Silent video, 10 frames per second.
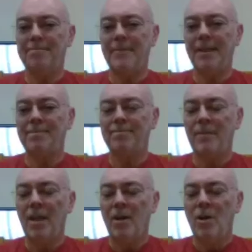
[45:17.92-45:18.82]
yeah.
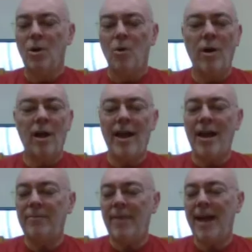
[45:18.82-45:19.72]
Well,
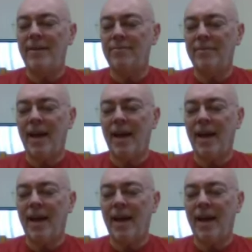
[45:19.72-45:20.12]
that